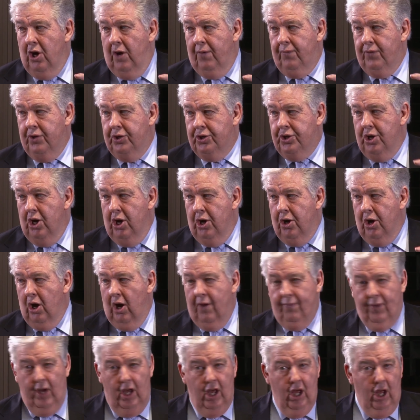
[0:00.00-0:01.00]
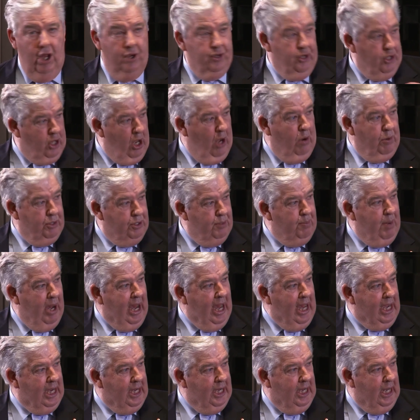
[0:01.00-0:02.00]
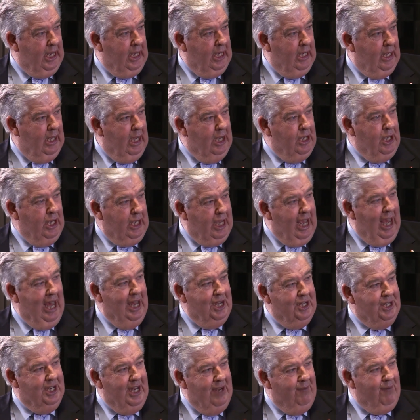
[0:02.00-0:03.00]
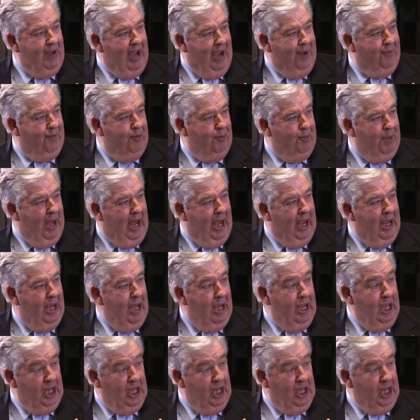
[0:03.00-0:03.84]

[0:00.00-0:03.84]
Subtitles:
of your turnover to go into marketing, and you can't deviate from that.